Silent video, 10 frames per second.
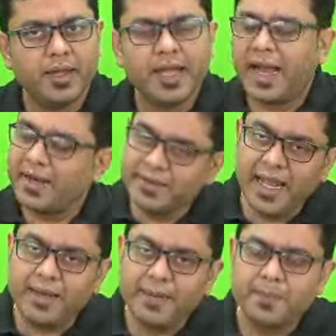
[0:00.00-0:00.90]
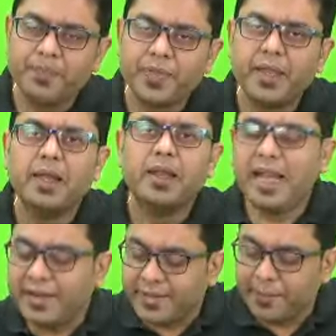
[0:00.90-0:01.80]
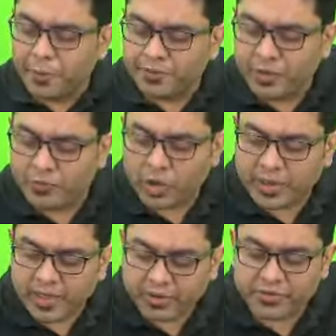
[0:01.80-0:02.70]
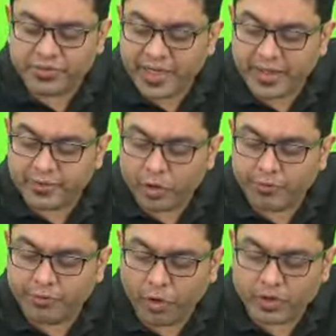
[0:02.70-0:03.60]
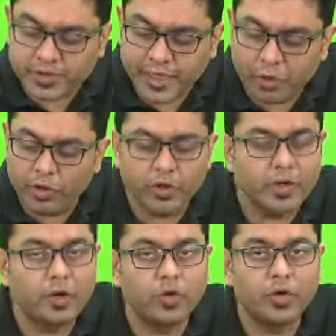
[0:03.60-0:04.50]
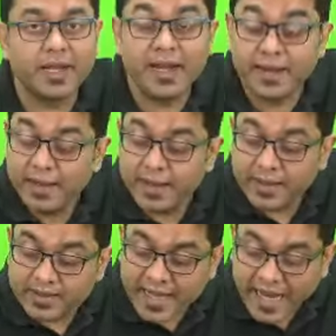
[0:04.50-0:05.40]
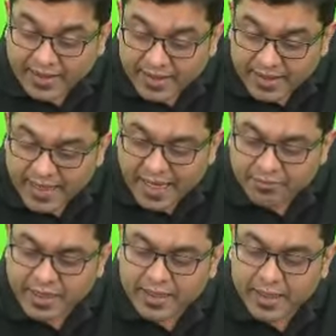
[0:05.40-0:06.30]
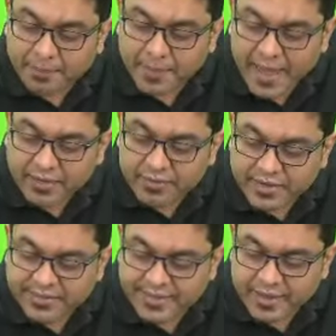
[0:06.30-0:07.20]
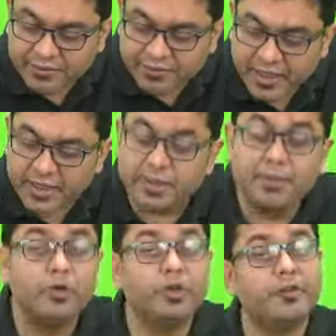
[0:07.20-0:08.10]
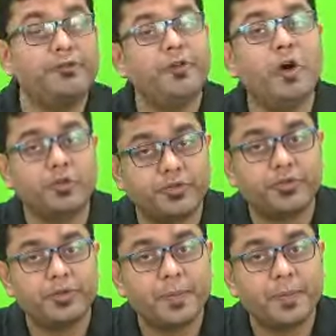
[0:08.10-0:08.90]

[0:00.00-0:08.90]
And then let's suppose the water recedes or falls down during low tide, that again will come back with a significant amount of force.